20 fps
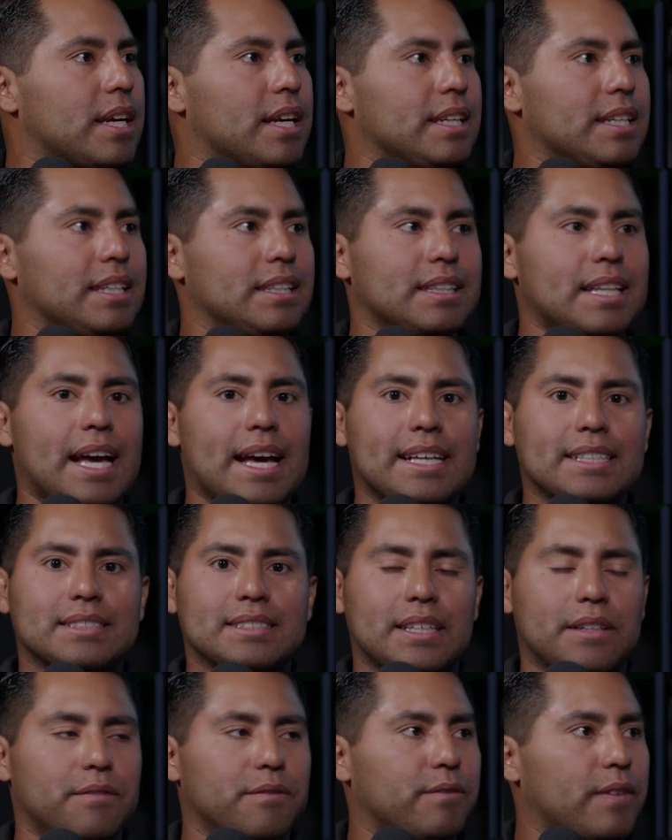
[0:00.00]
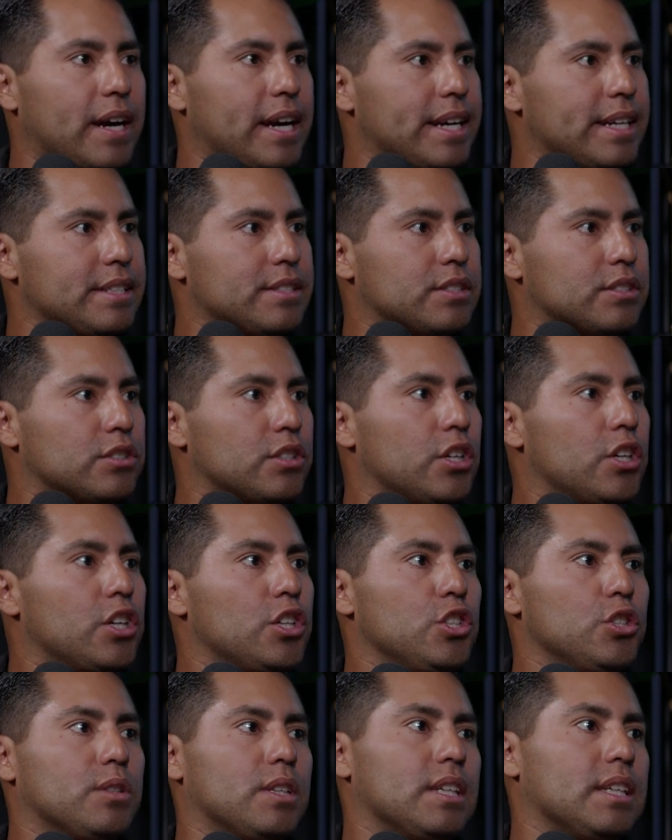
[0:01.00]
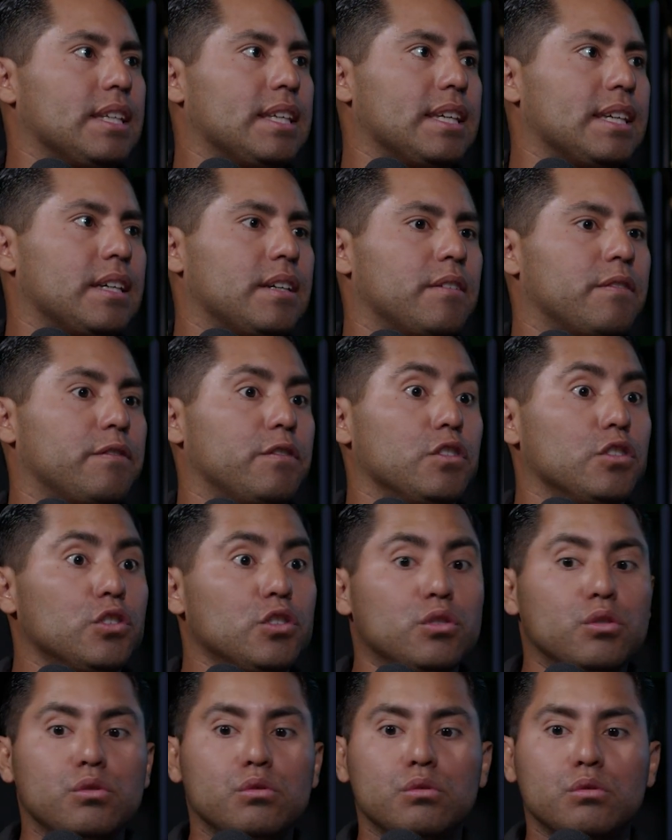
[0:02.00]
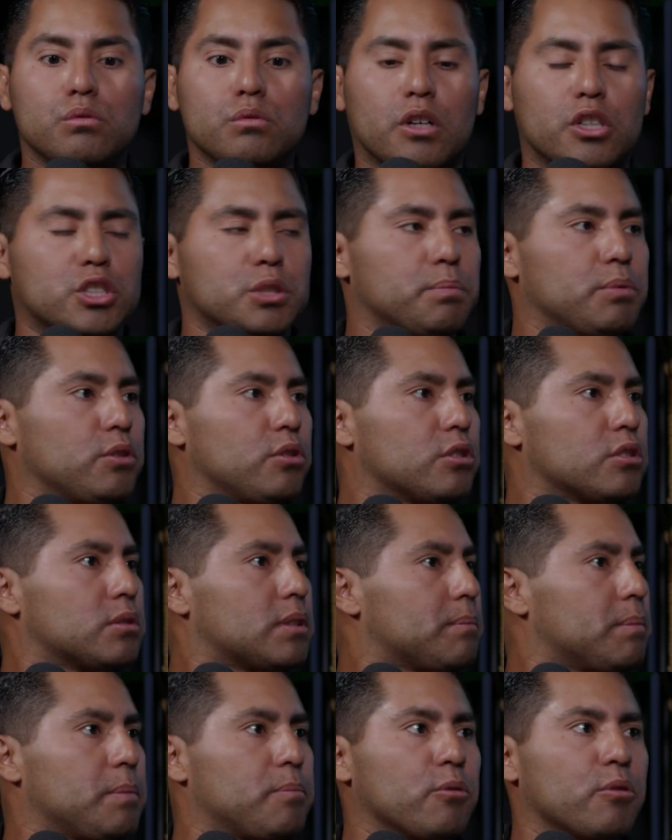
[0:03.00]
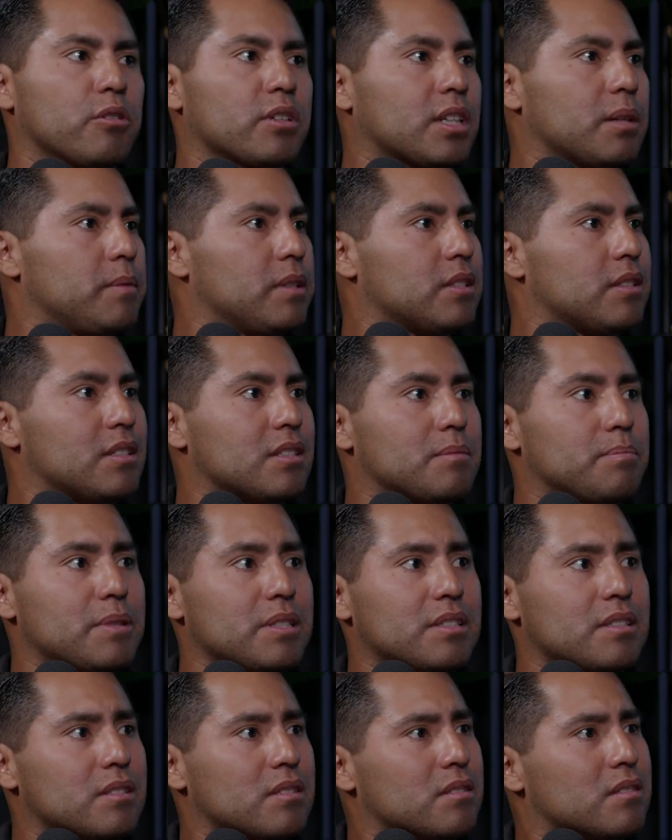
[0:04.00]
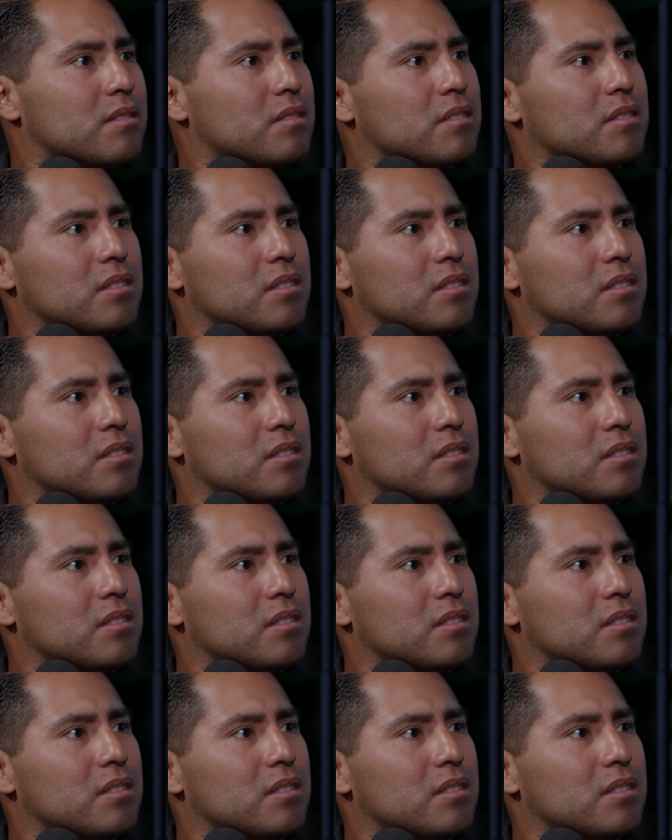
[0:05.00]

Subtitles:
any last advice you can give new entrepreneurs, that people who are coming into this business?